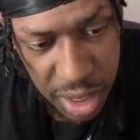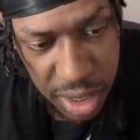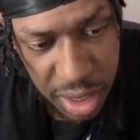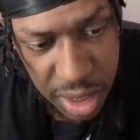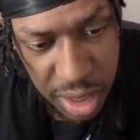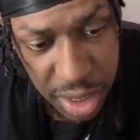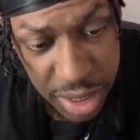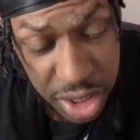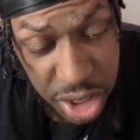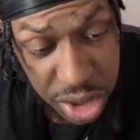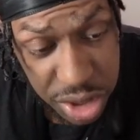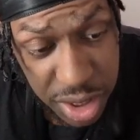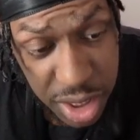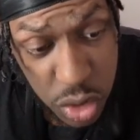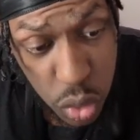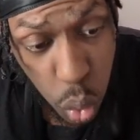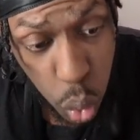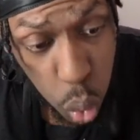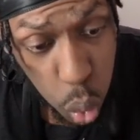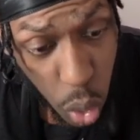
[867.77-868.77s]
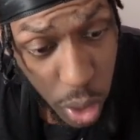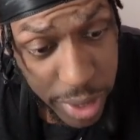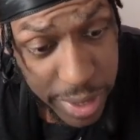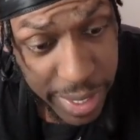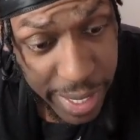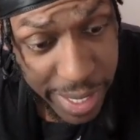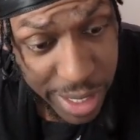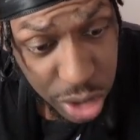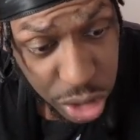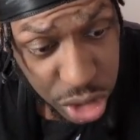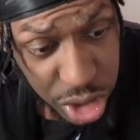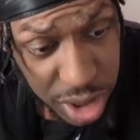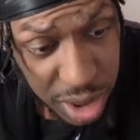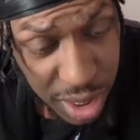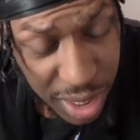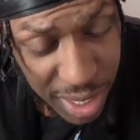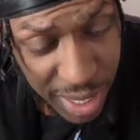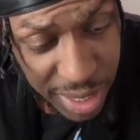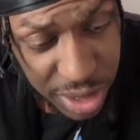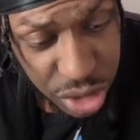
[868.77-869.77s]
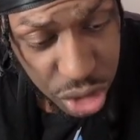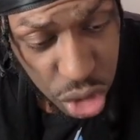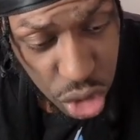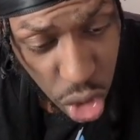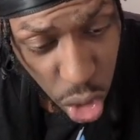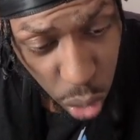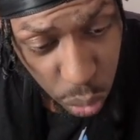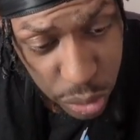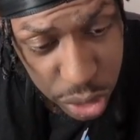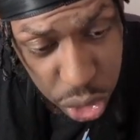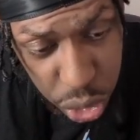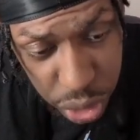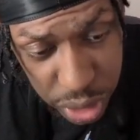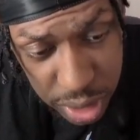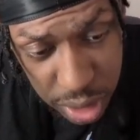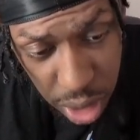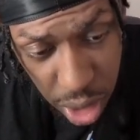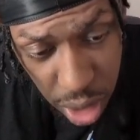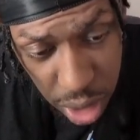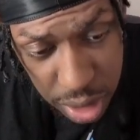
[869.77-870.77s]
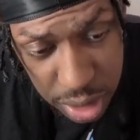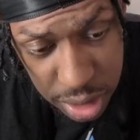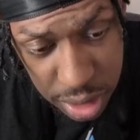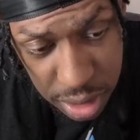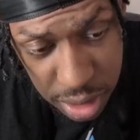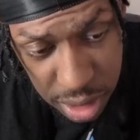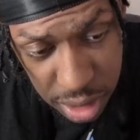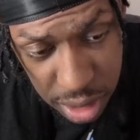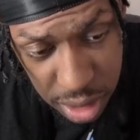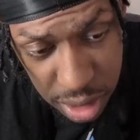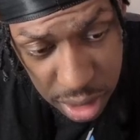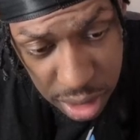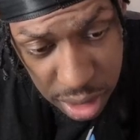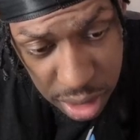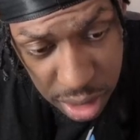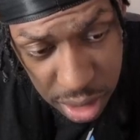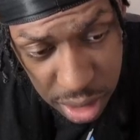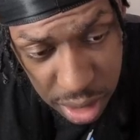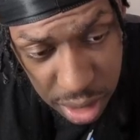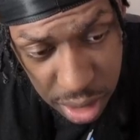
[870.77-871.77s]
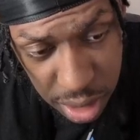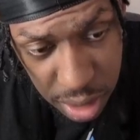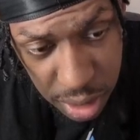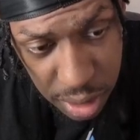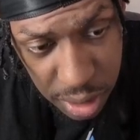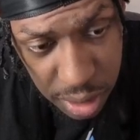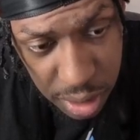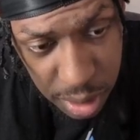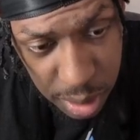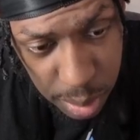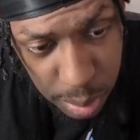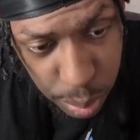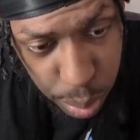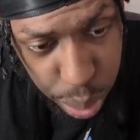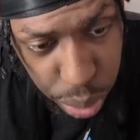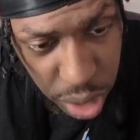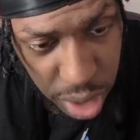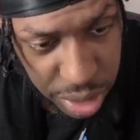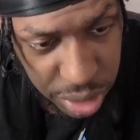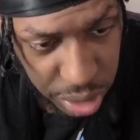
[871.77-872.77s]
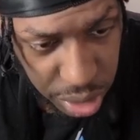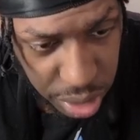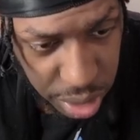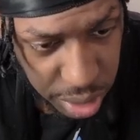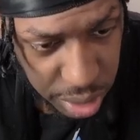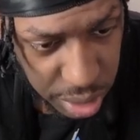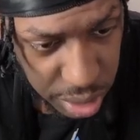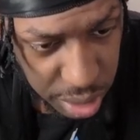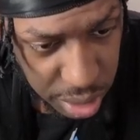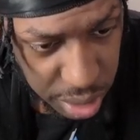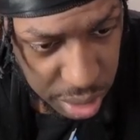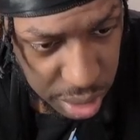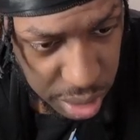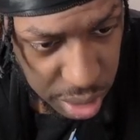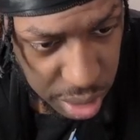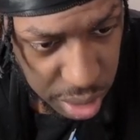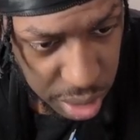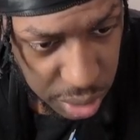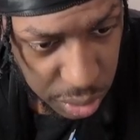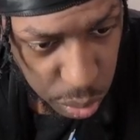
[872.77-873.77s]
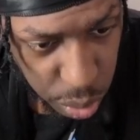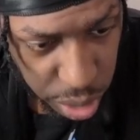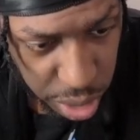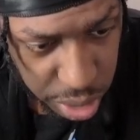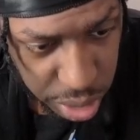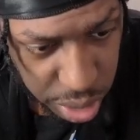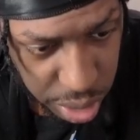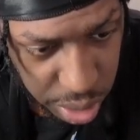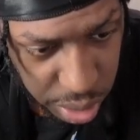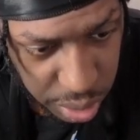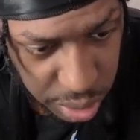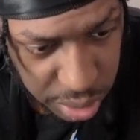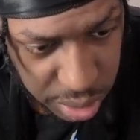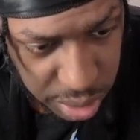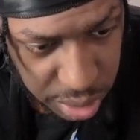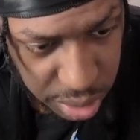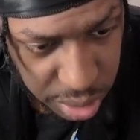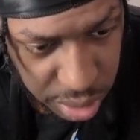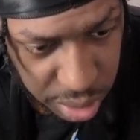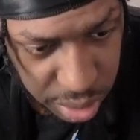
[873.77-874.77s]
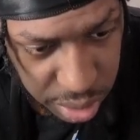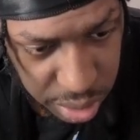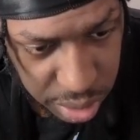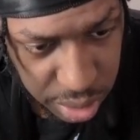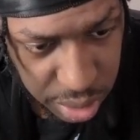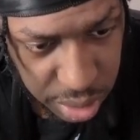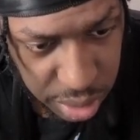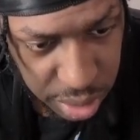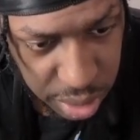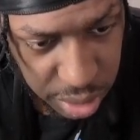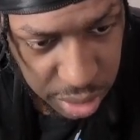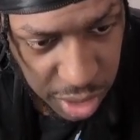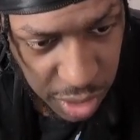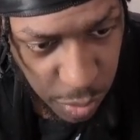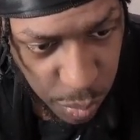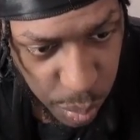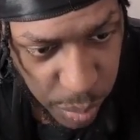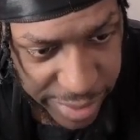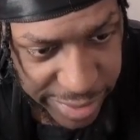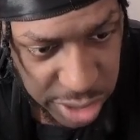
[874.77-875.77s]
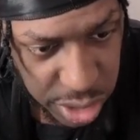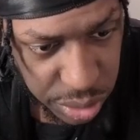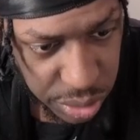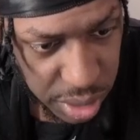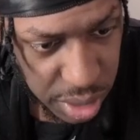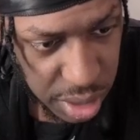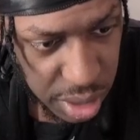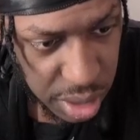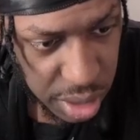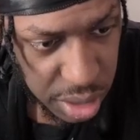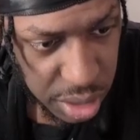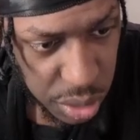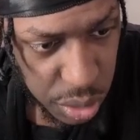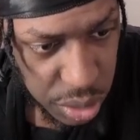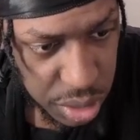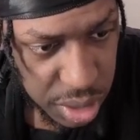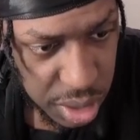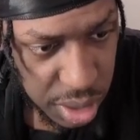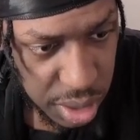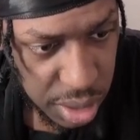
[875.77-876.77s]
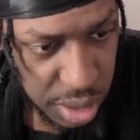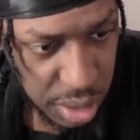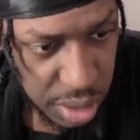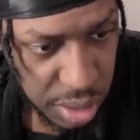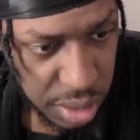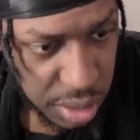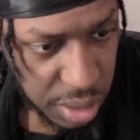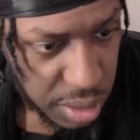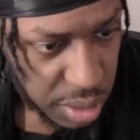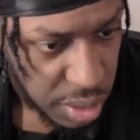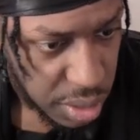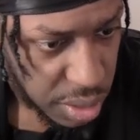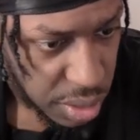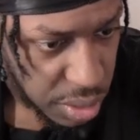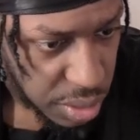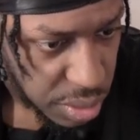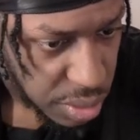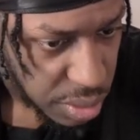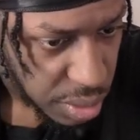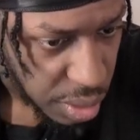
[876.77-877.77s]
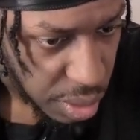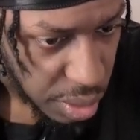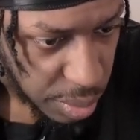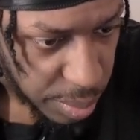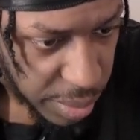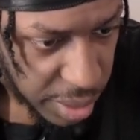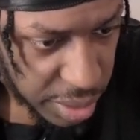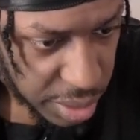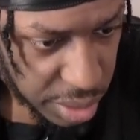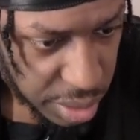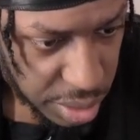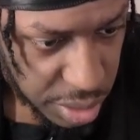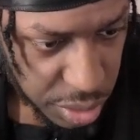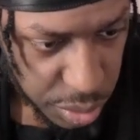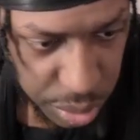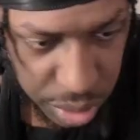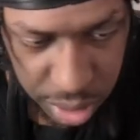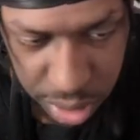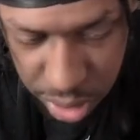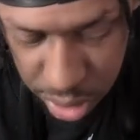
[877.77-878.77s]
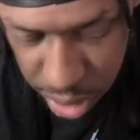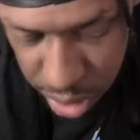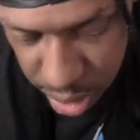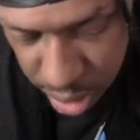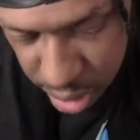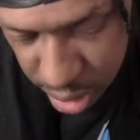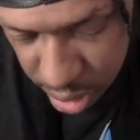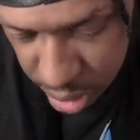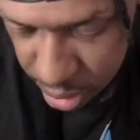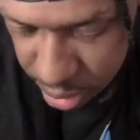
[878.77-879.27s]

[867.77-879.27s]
It just needs 1 energy and it has no retreat cost. Brother, we're cooked. You have Mexrit, Uxie, and oh my goodness, we're cooked.